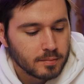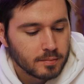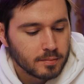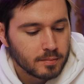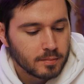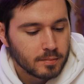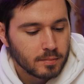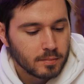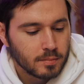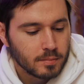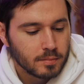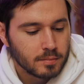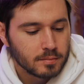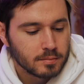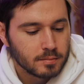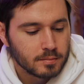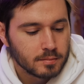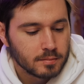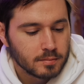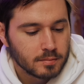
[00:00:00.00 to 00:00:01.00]

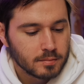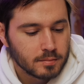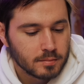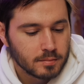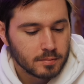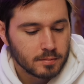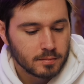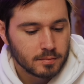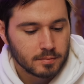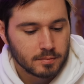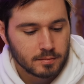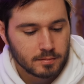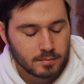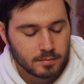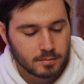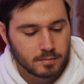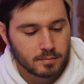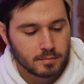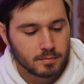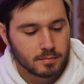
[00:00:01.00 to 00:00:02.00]

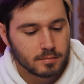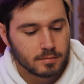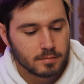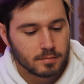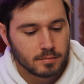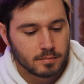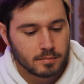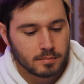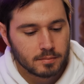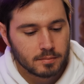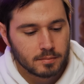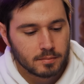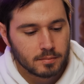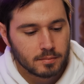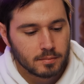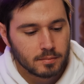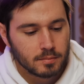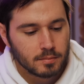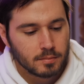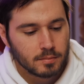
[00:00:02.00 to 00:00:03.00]

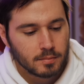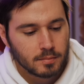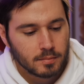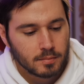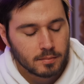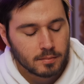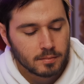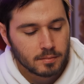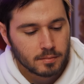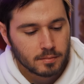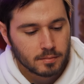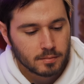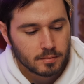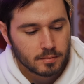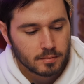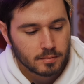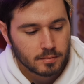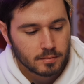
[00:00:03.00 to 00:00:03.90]
This person isn't speaking.